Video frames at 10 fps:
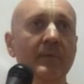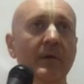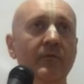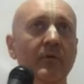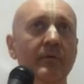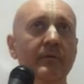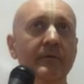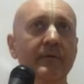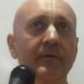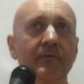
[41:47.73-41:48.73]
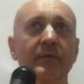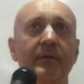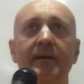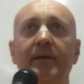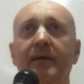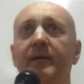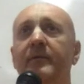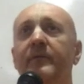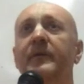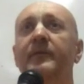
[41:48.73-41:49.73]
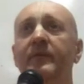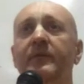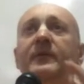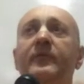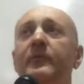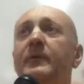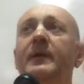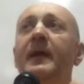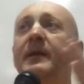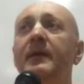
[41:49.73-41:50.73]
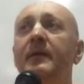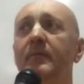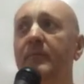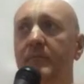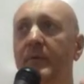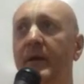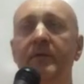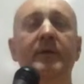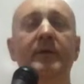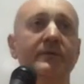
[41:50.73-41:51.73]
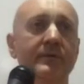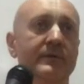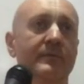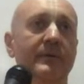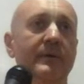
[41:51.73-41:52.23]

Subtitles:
So these are very delicate and sensitive things within any relationship.